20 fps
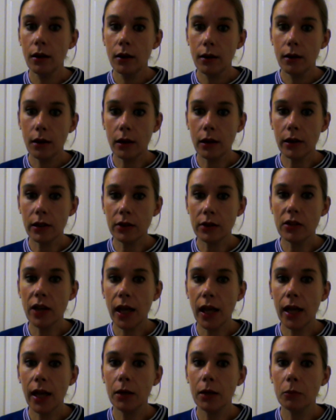like a
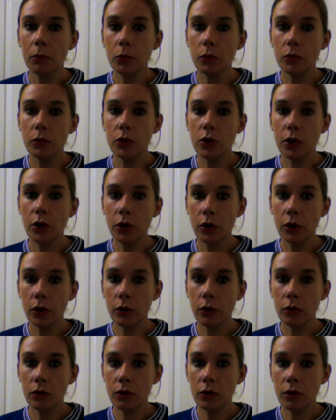team
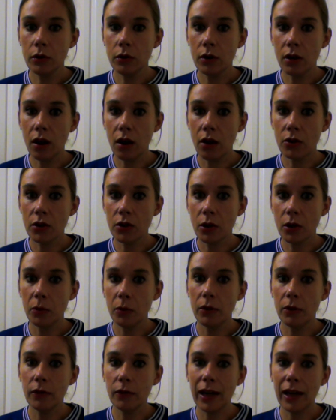to the last
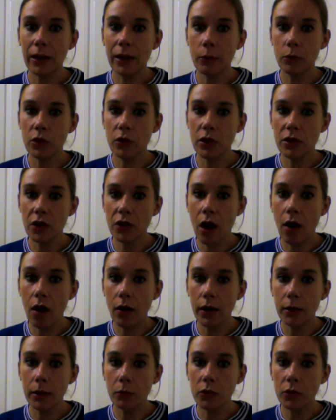couple of games at
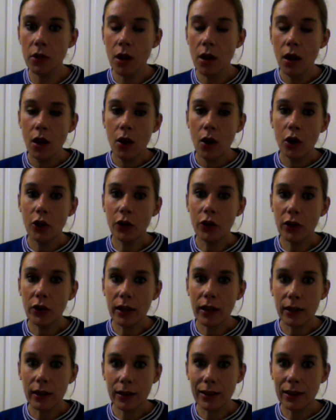times
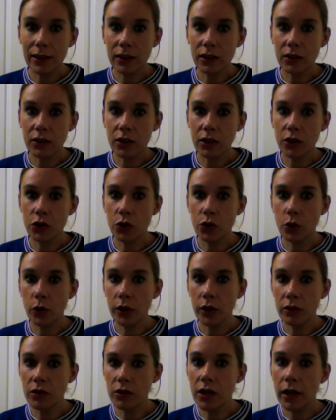looking a little
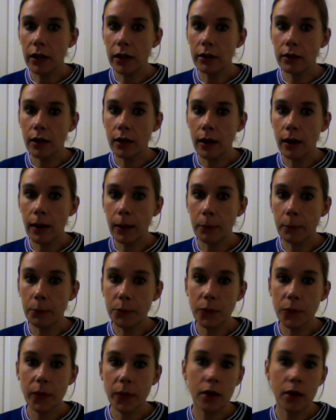disjointed.
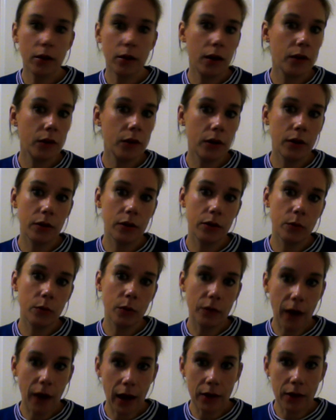I know that
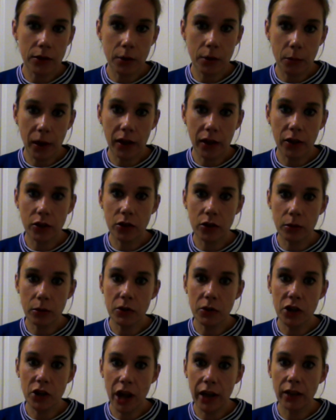we've had to make some
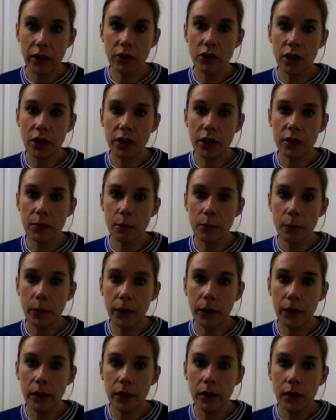changes,
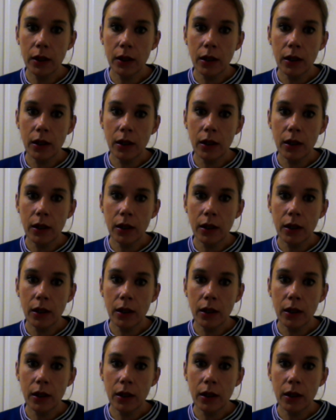but